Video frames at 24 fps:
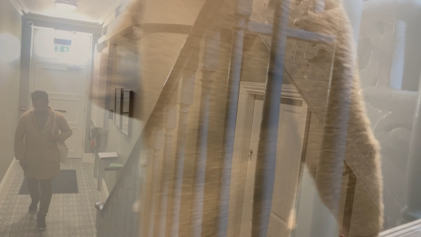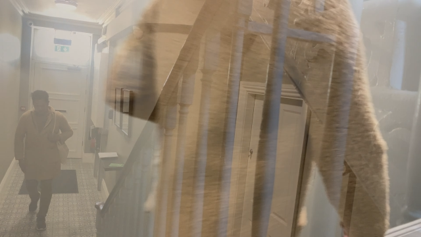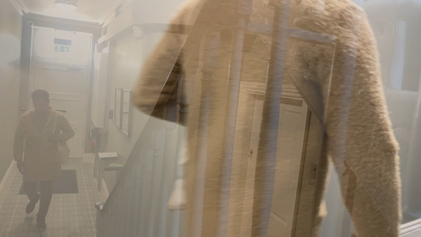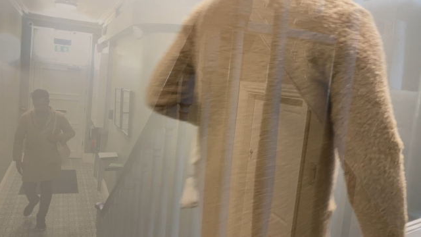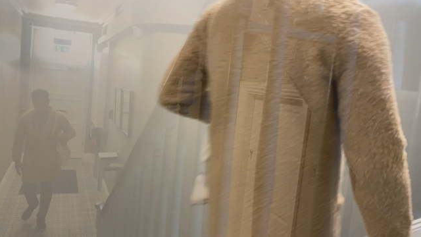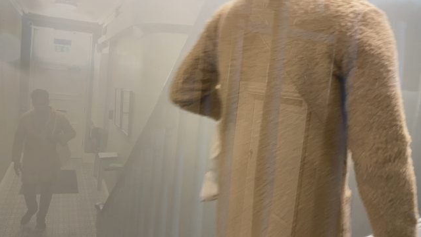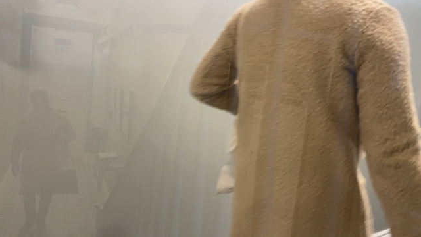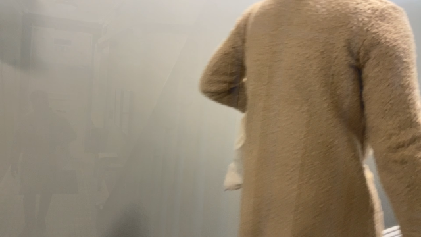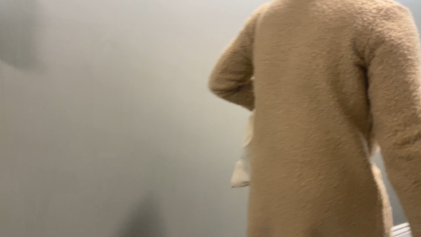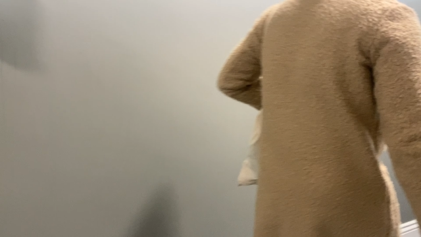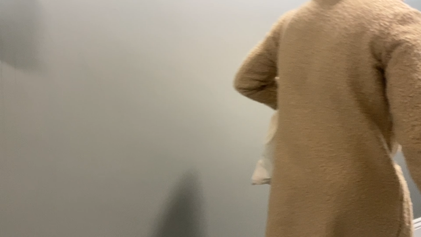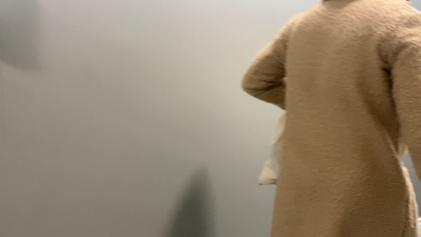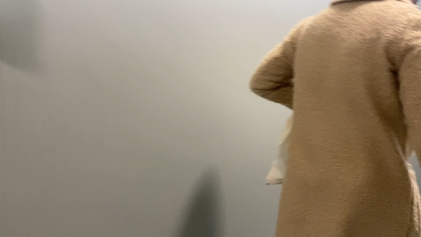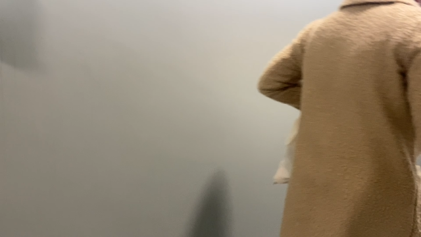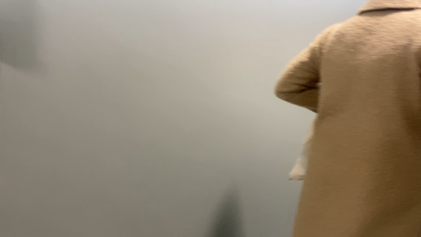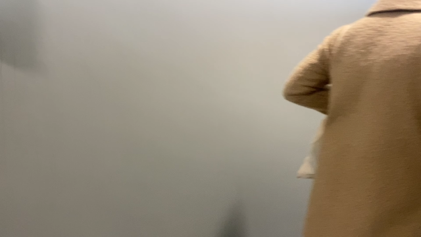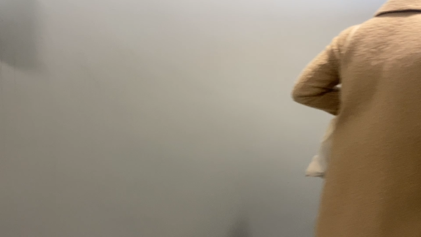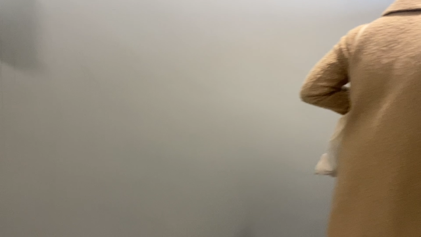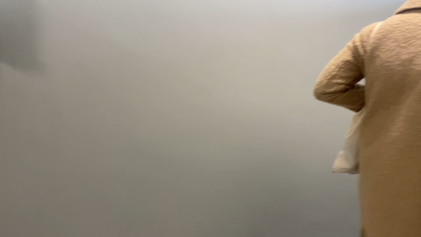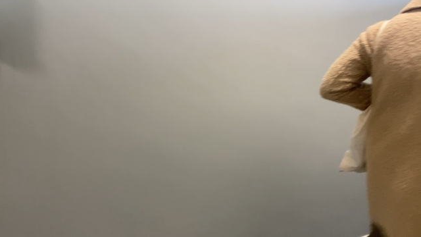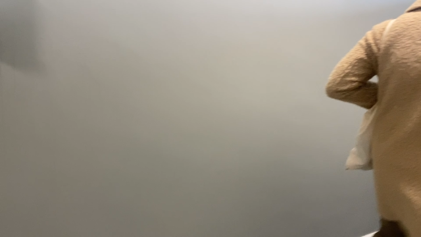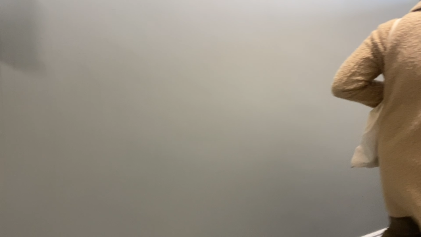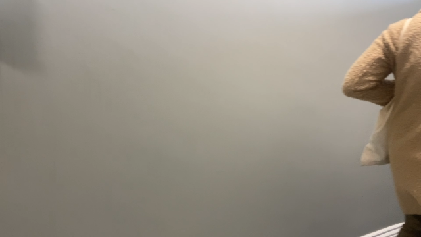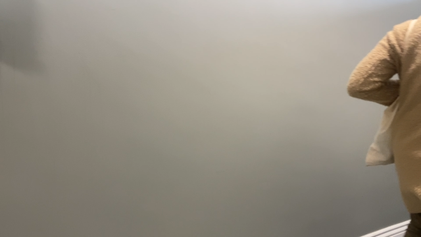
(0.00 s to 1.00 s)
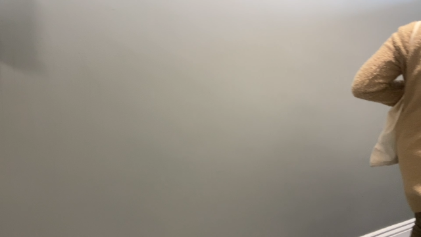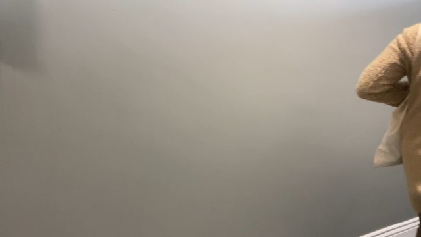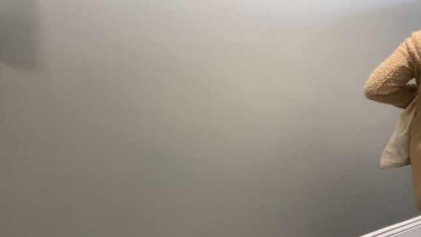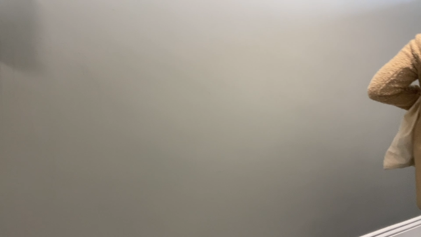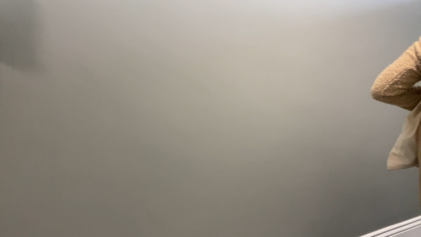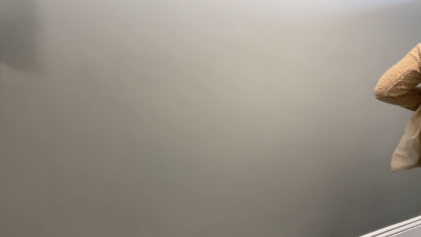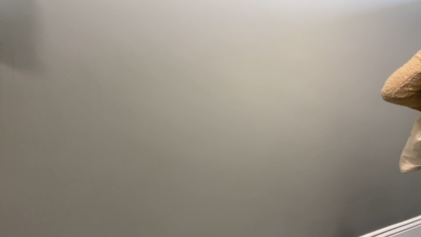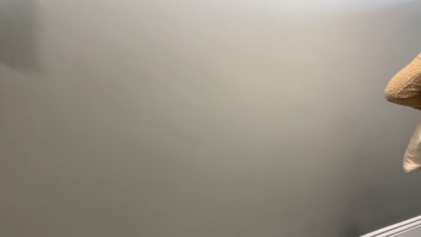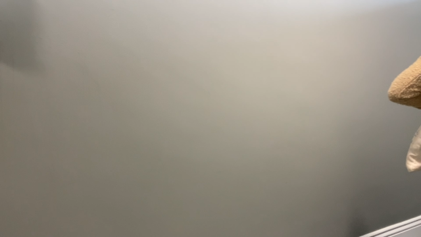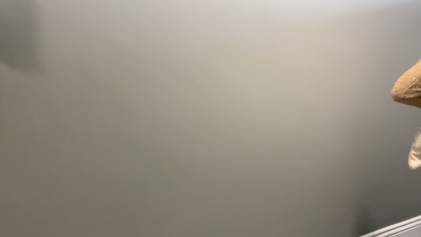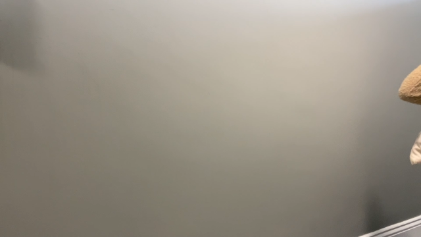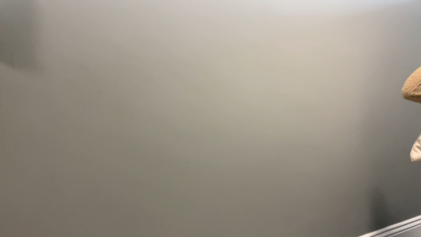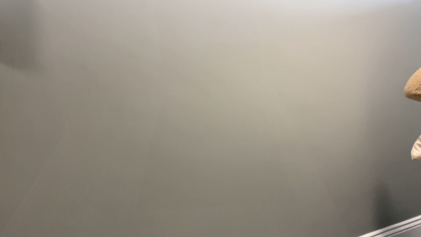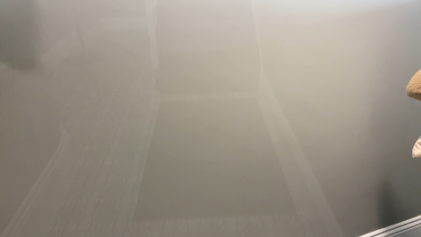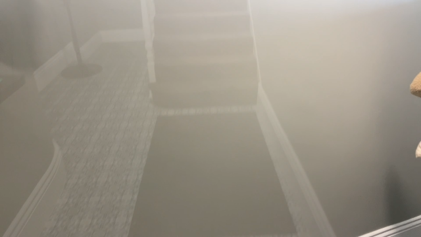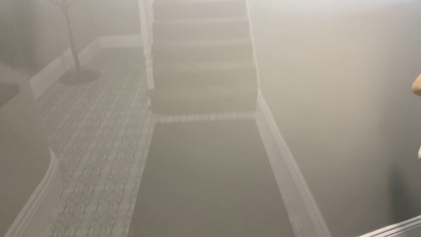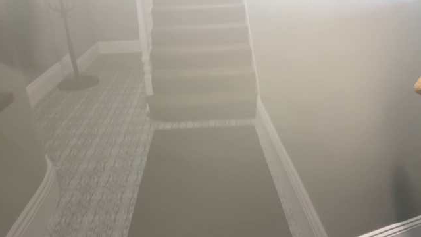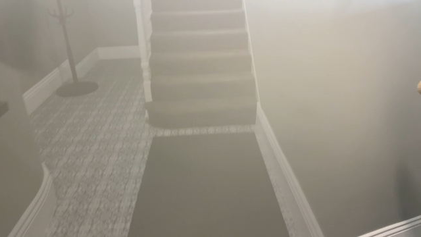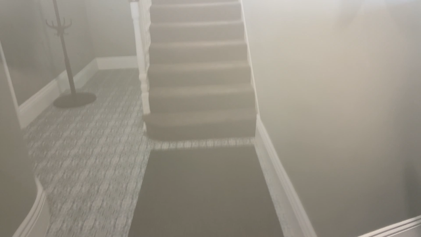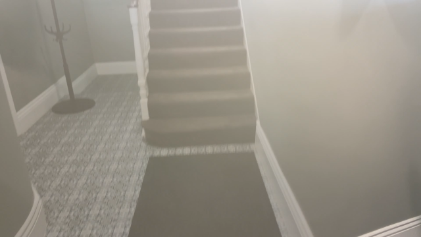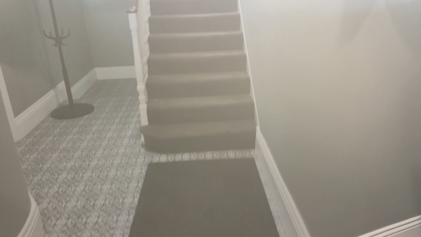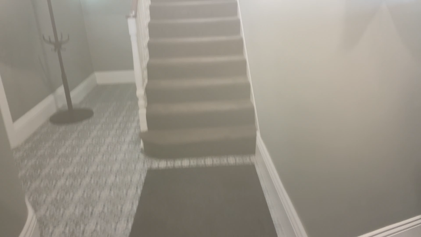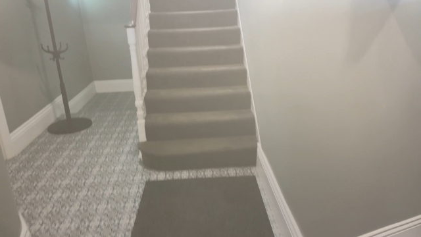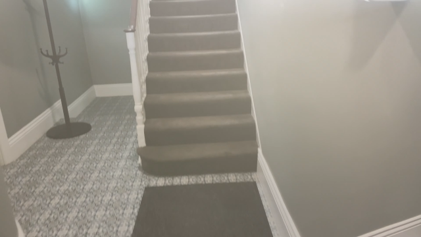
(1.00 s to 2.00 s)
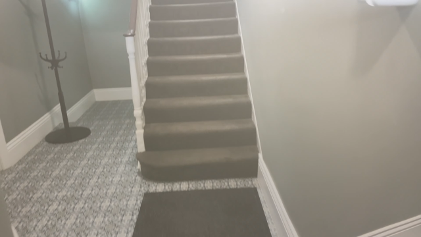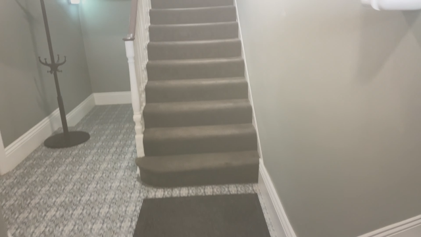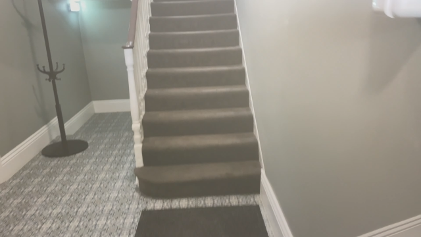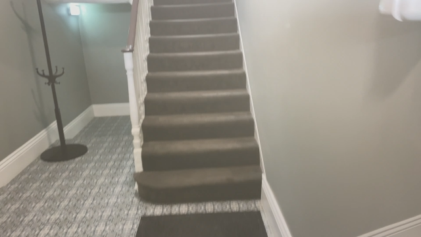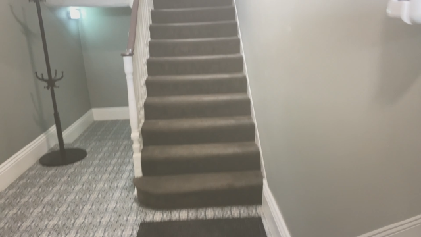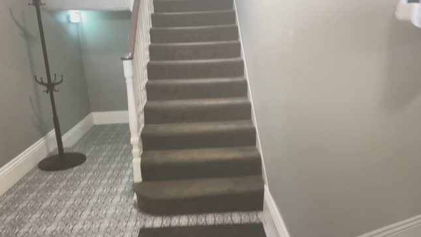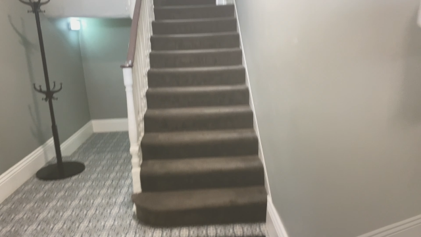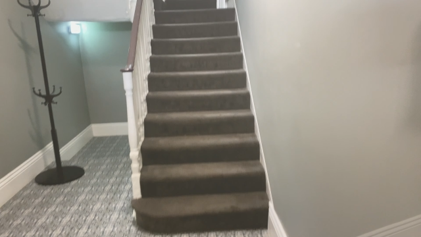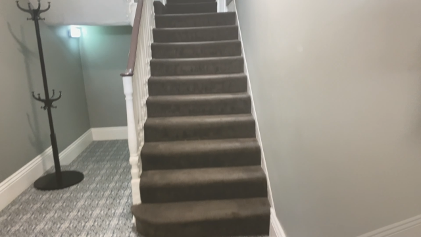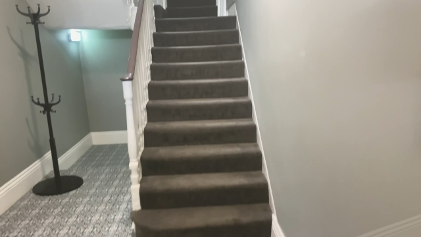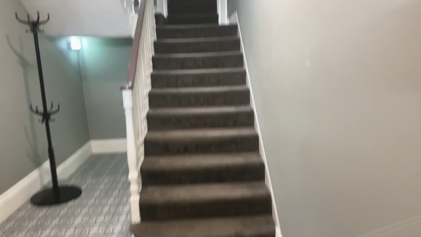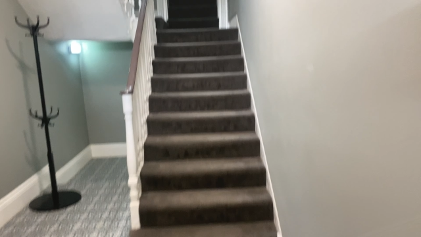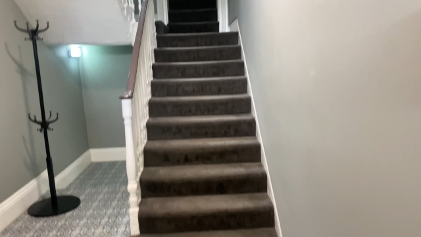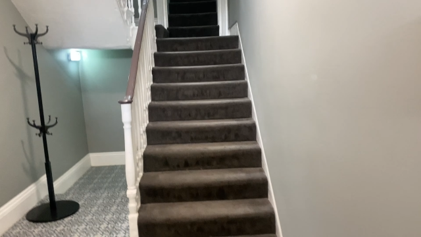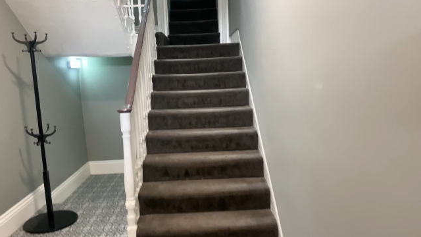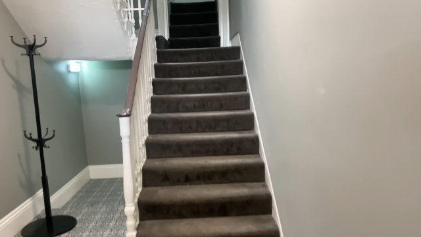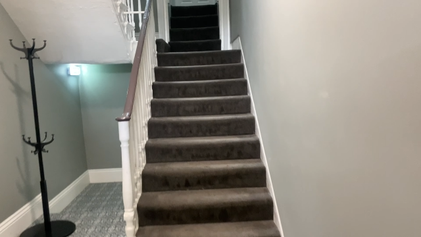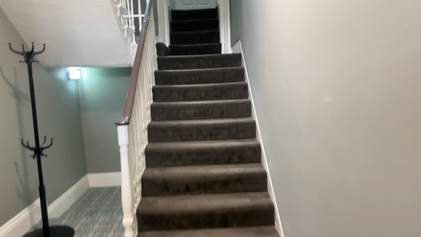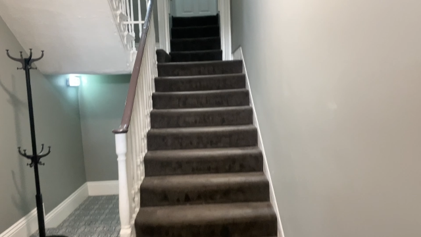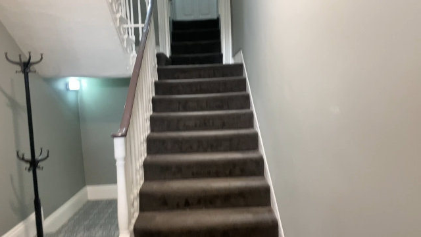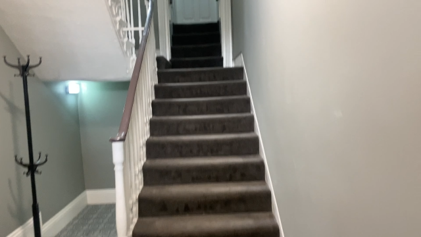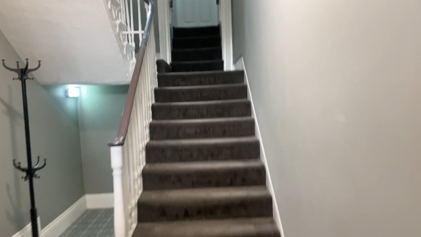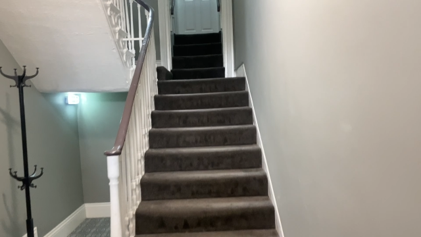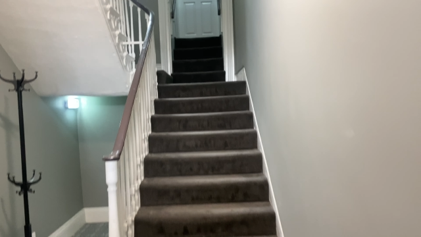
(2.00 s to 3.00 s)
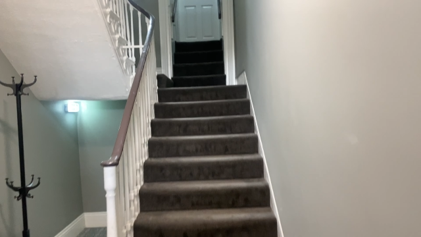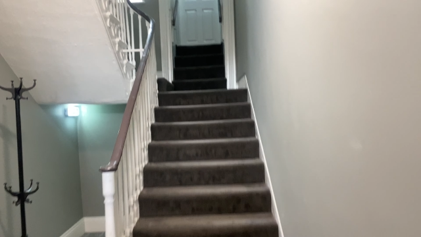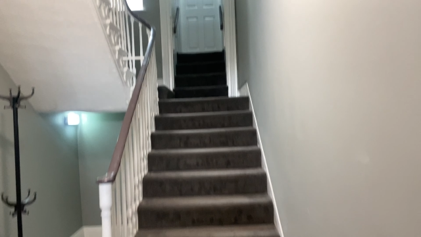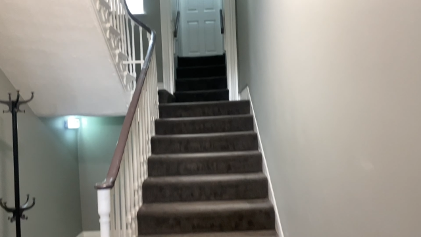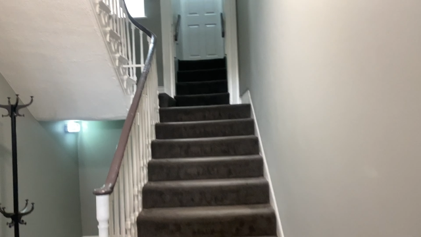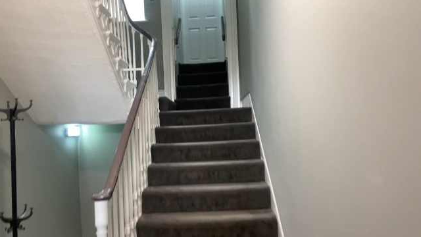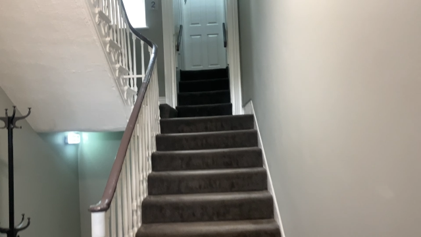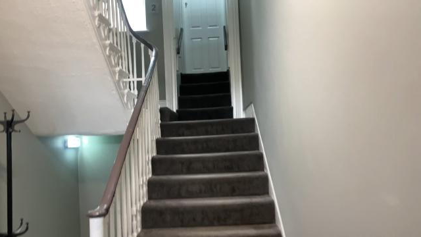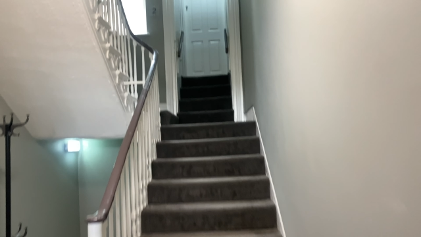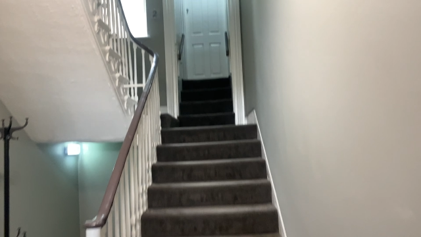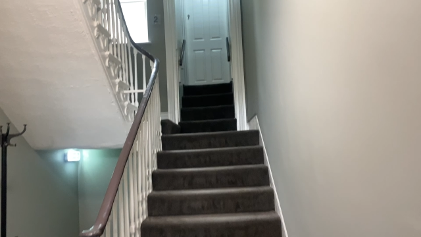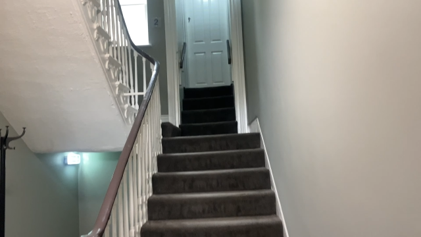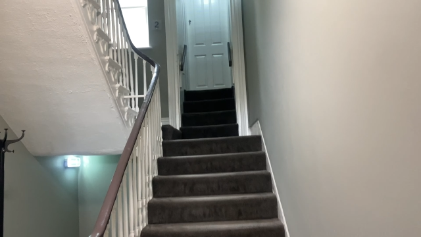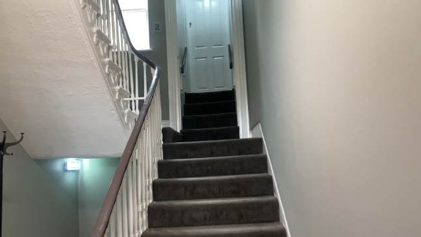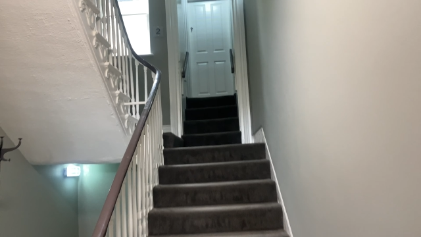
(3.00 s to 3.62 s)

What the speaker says: Nobody's mouth can be seen.